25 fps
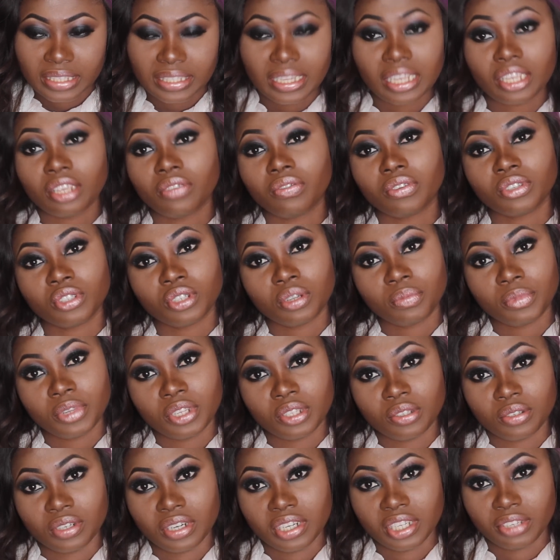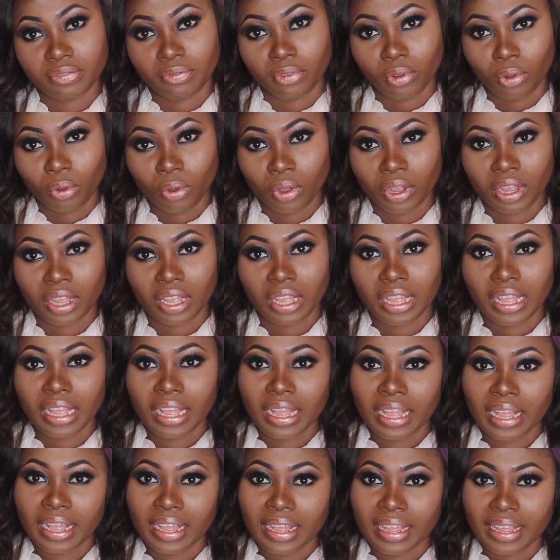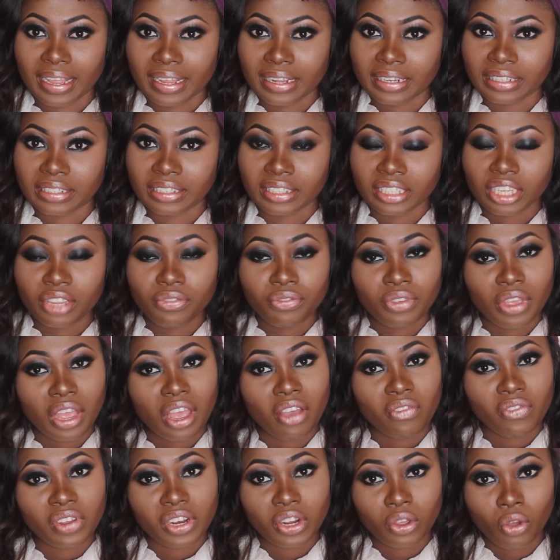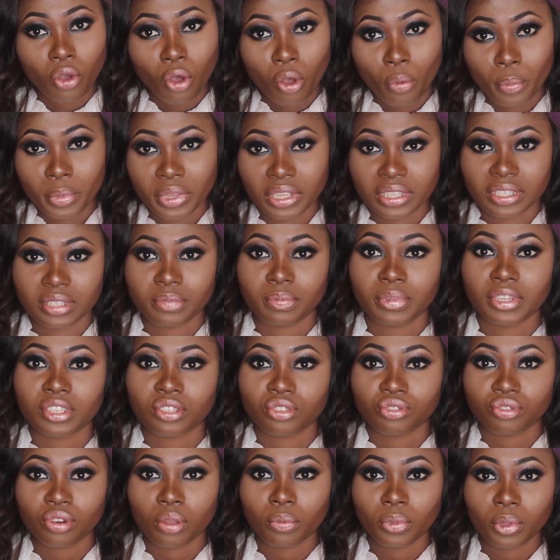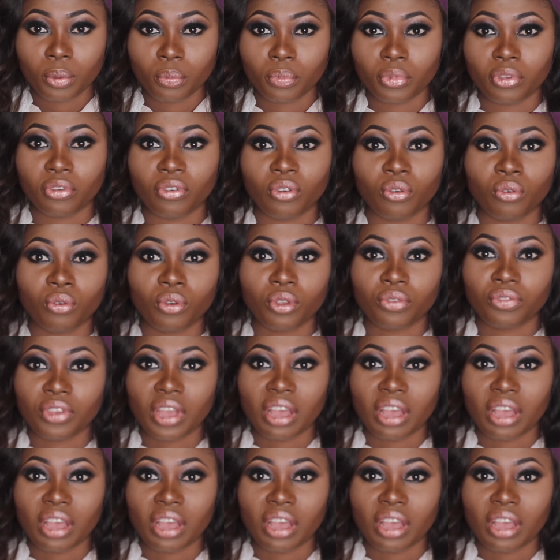thank you for joining me in today's vlog. And if you have any comments, please drop them below. If